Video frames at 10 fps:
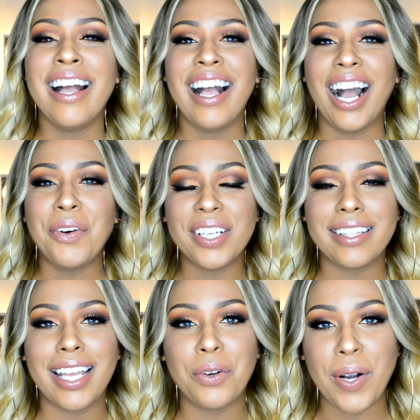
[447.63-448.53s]
I want to
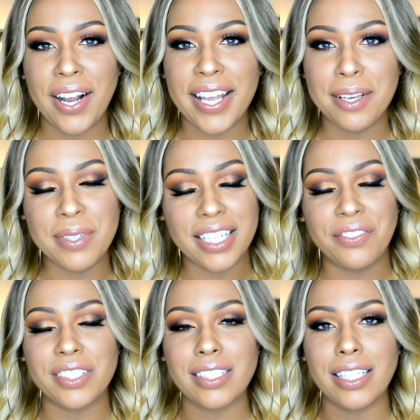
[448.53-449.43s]
thank Wow Ebony for
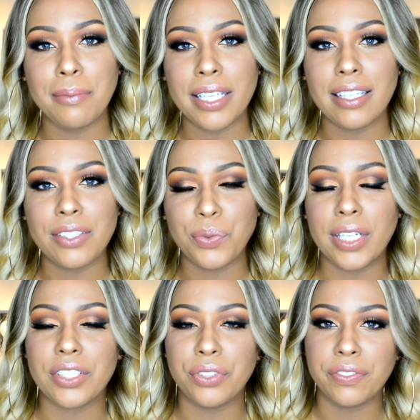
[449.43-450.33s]
sending me this wig
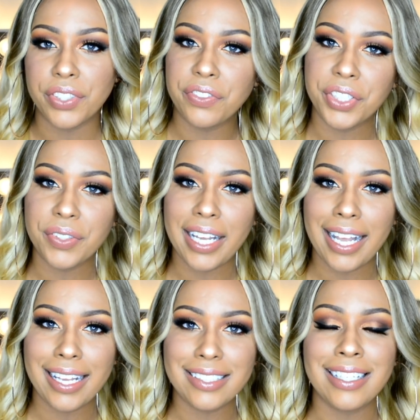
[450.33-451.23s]
to review for you
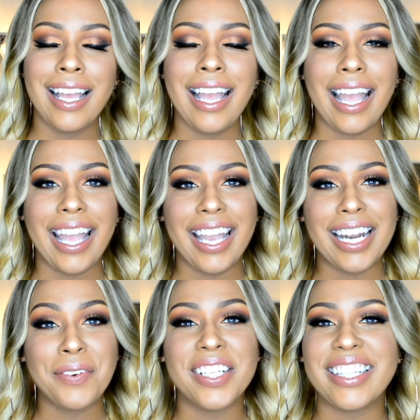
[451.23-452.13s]
guys. And
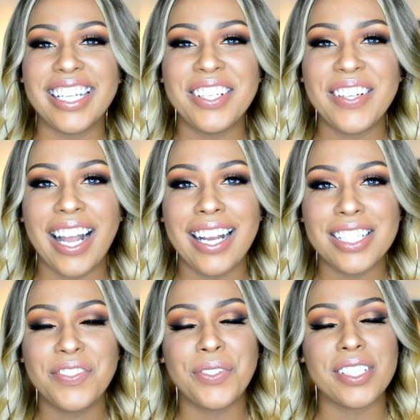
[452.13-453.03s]
I want to thank you guys
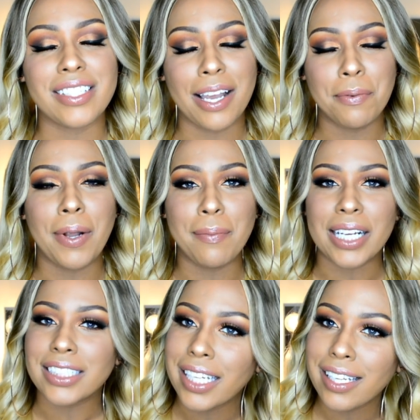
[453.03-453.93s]
for stopping by my
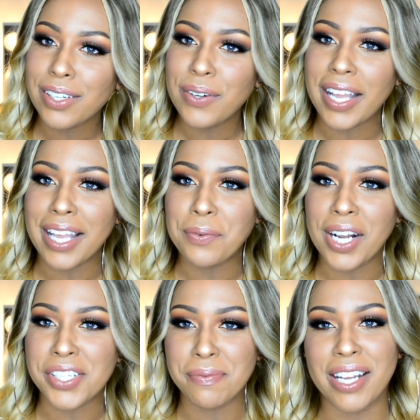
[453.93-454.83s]
channel and
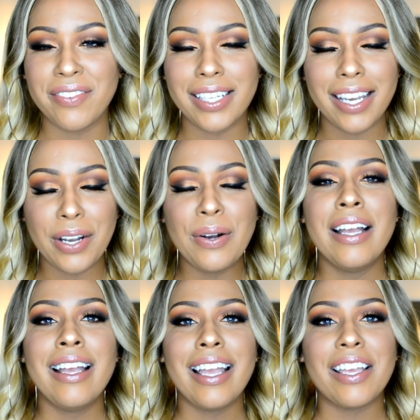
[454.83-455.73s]
watching my video.
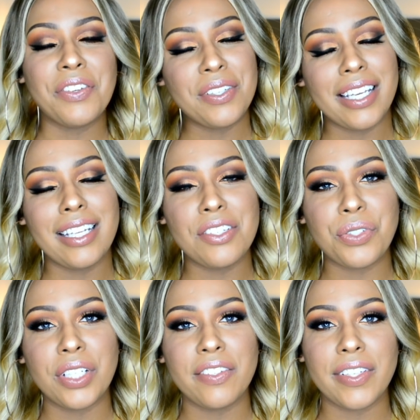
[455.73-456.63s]
If you did
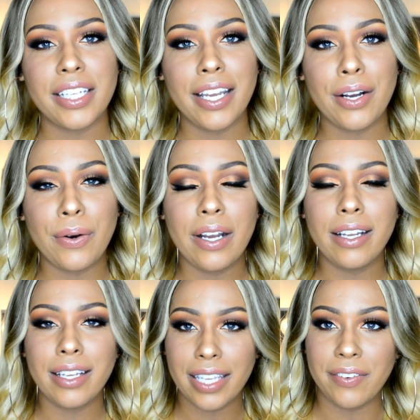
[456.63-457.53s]
enjoy the video,
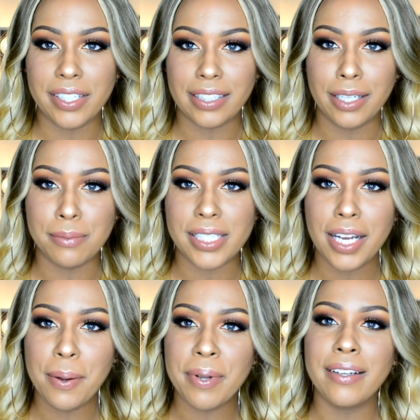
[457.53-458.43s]
give it a thumbs
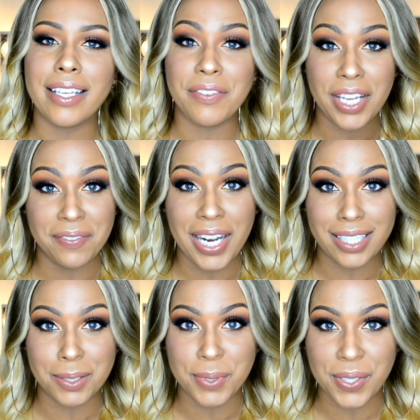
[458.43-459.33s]
up. If you have not
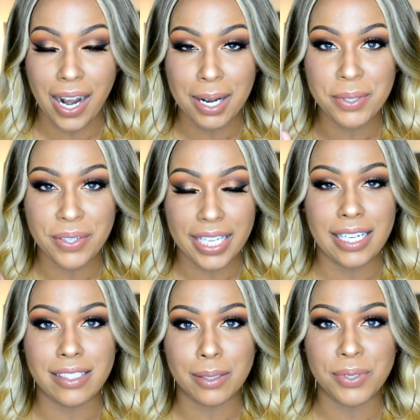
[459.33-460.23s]
subscribed, go ahead
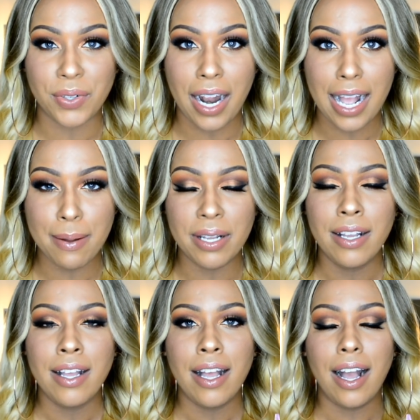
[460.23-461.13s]
and subscribe.
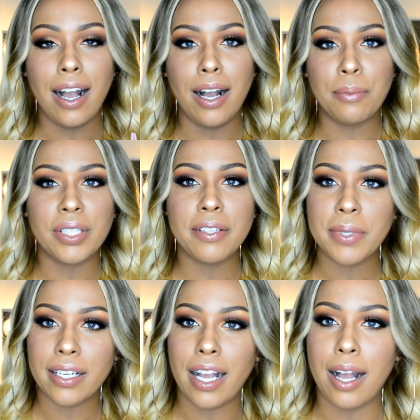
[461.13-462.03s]
Um, leave me
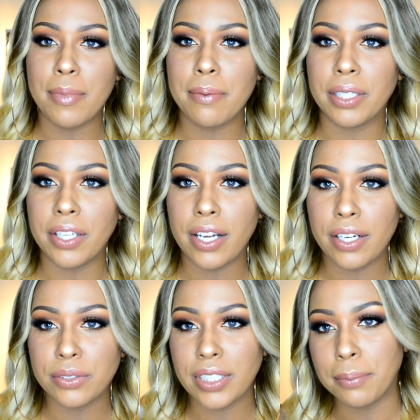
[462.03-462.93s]
a comment
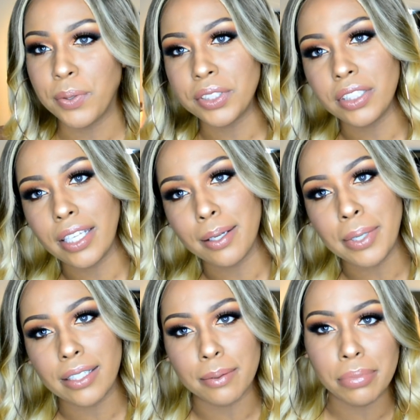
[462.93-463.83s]
below. Tell me what you think
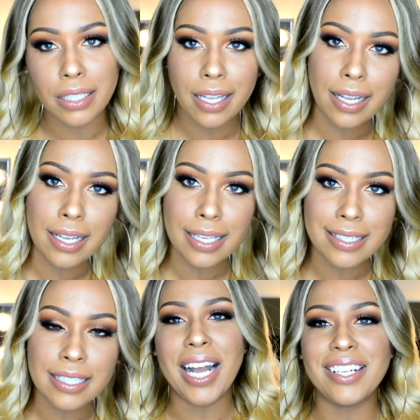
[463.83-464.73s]
about the blonde.
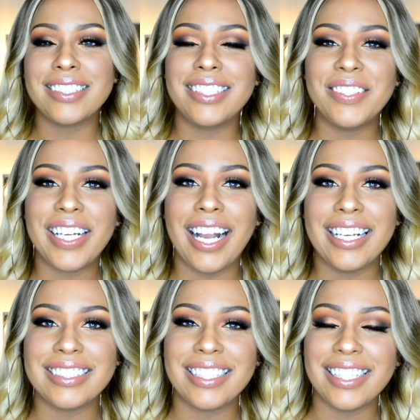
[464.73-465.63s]
I'll see you
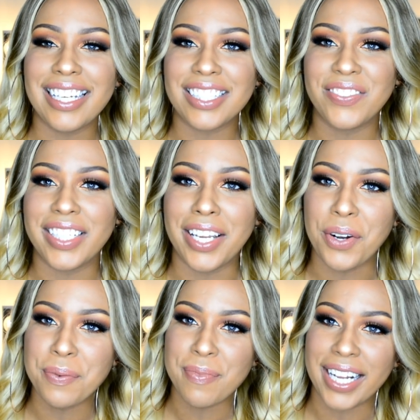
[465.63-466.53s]
guys in the next video.
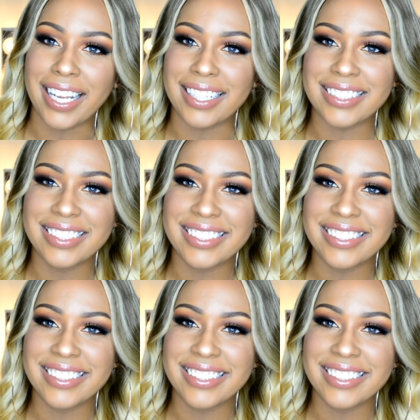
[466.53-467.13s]
Bye guys.